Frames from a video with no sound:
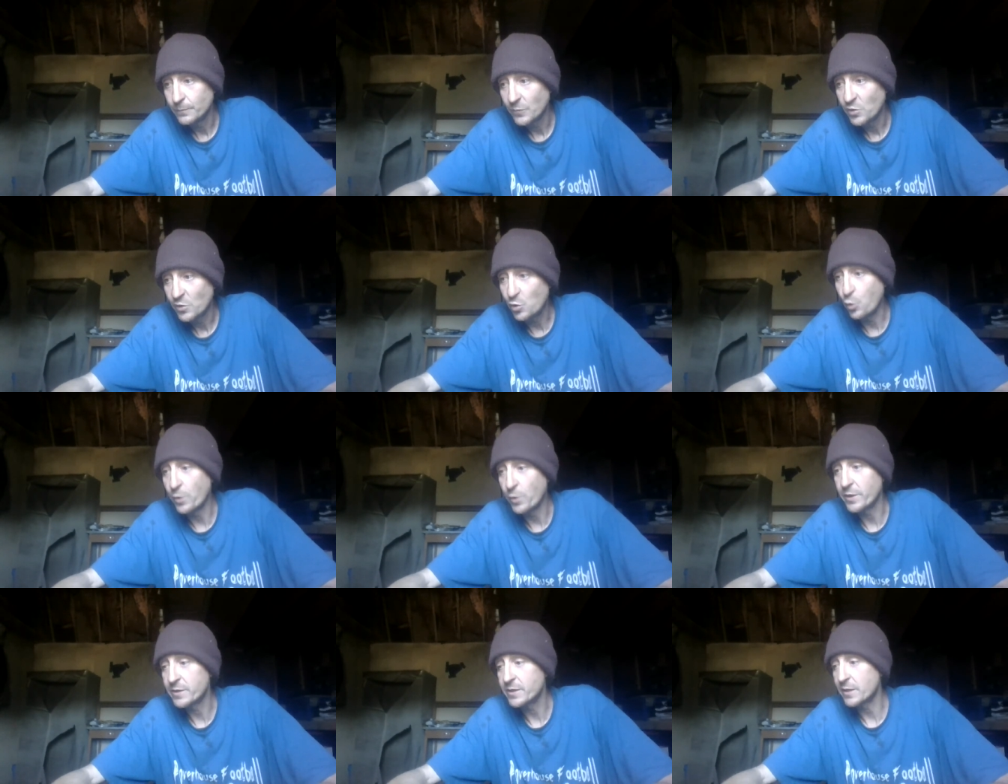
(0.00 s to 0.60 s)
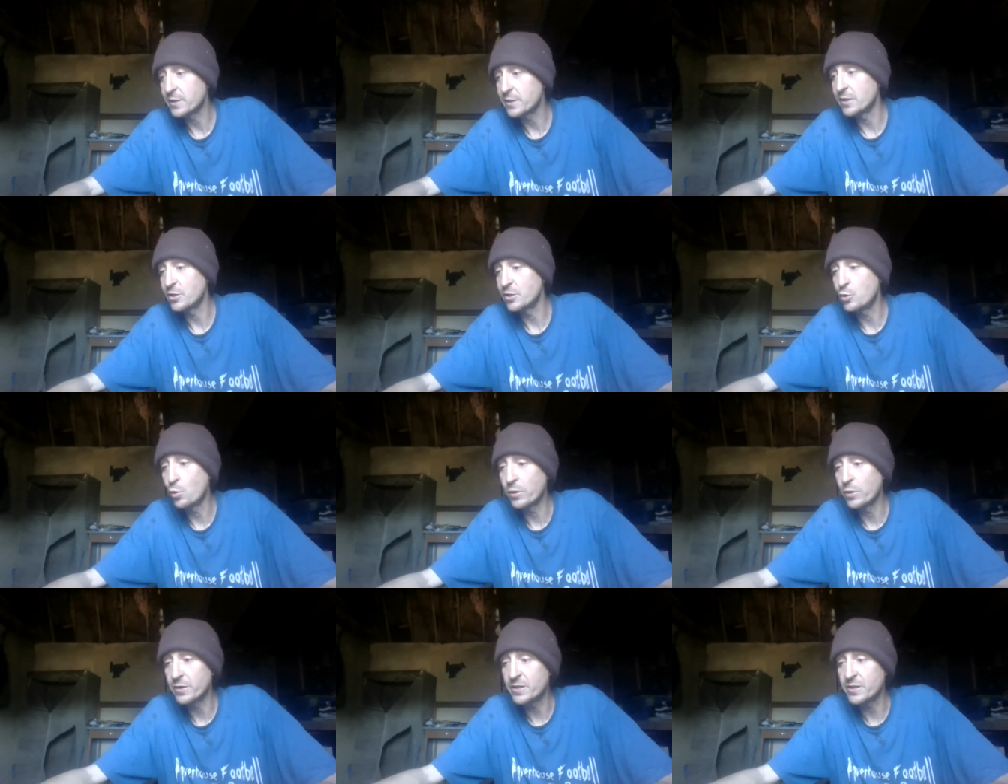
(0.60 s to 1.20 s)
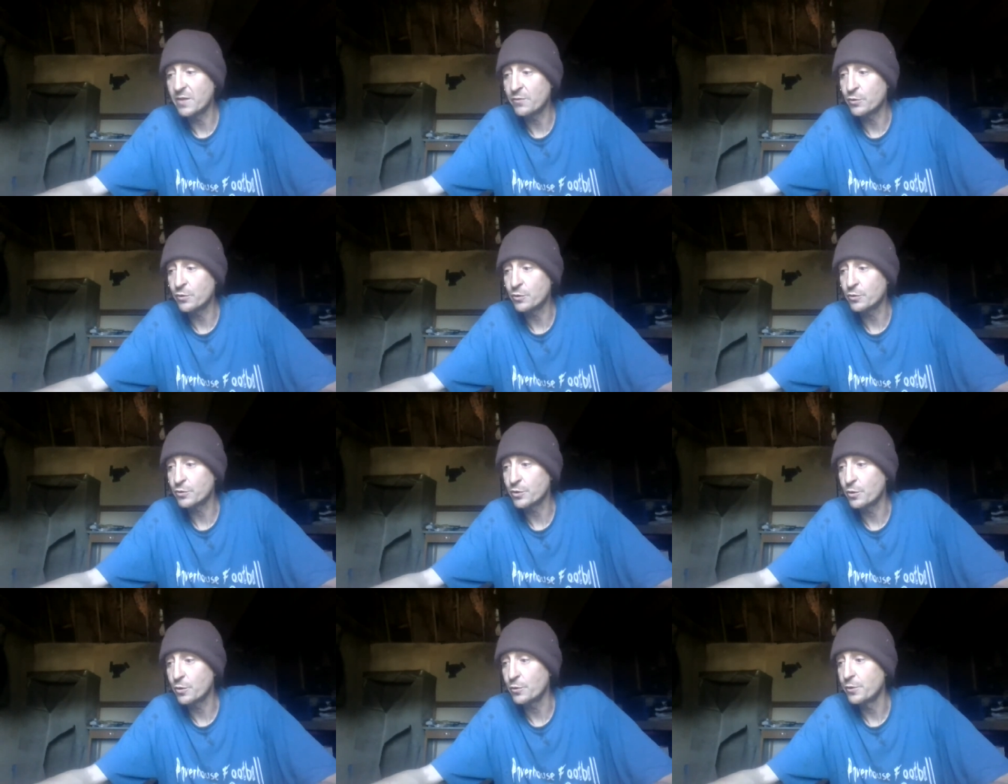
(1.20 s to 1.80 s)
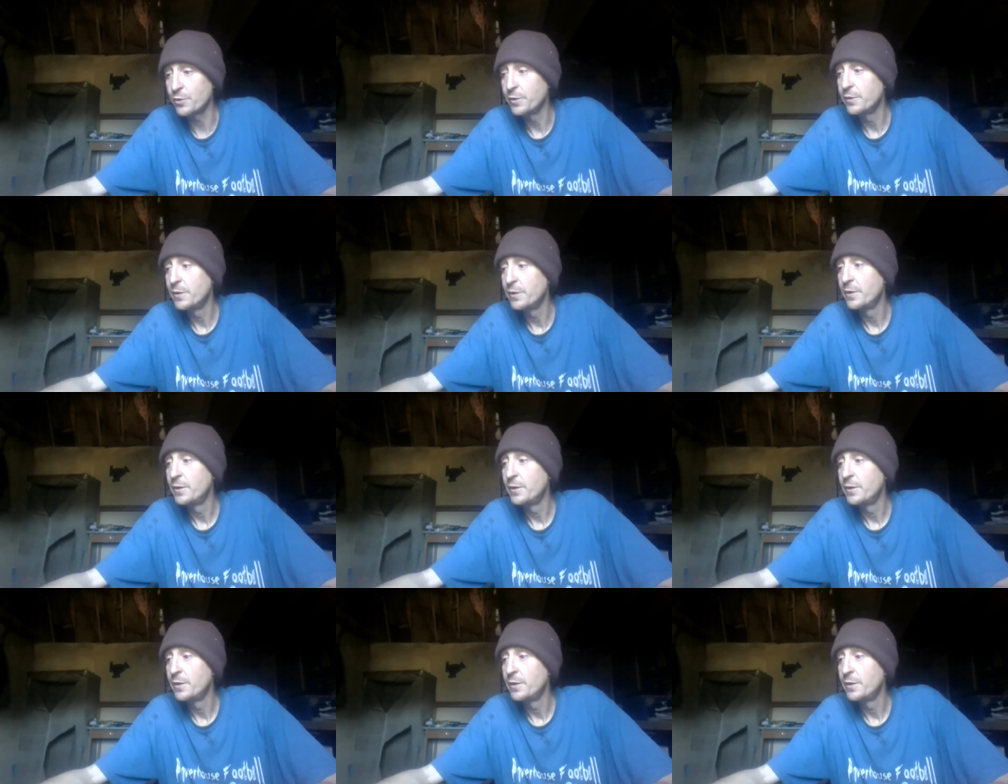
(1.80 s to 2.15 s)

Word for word: Twenty-six and twenty-seven years old.